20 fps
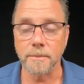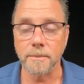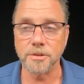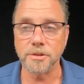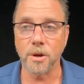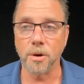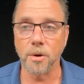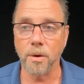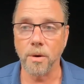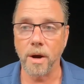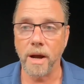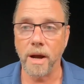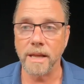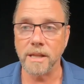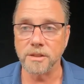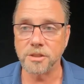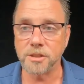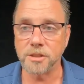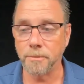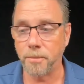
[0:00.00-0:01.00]
So
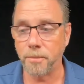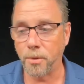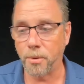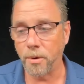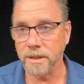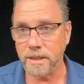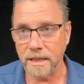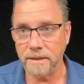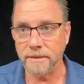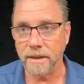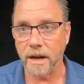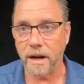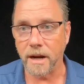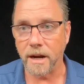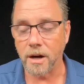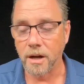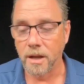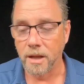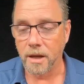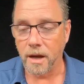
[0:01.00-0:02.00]
at some point in there,